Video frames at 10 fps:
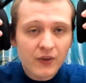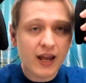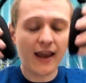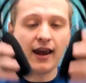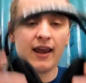
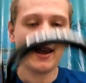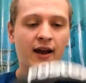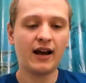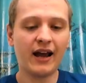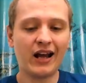And
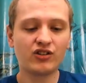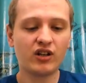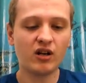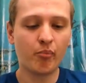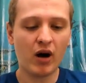I actually
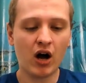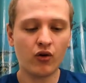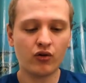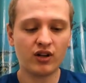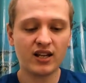didn't bother to
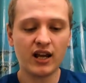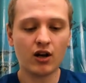take it